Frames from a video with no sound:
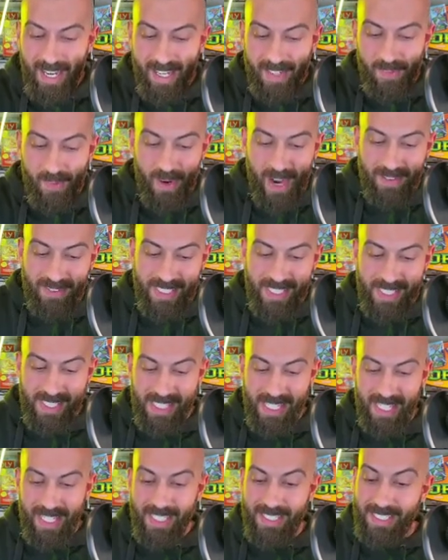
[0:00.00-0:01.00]
We'll have to
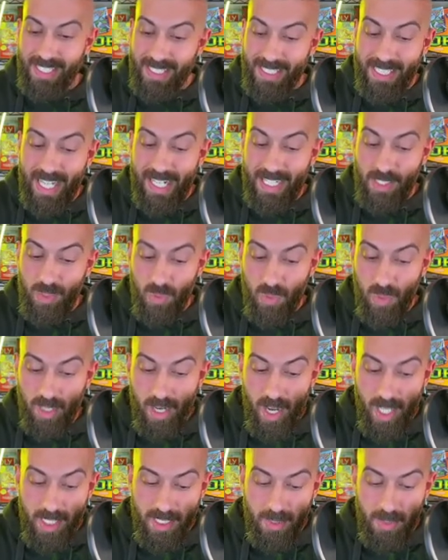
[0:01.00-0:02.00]
see because this set is really
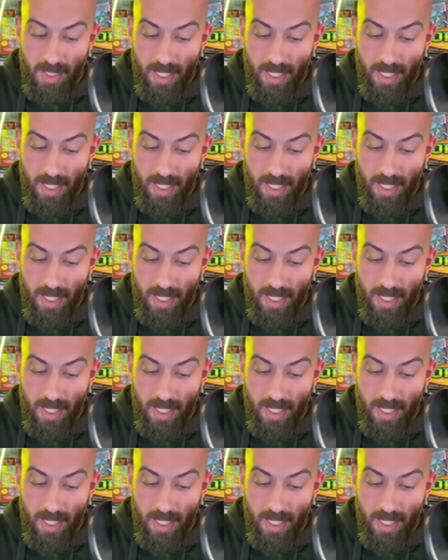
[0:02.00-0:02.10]
awesome.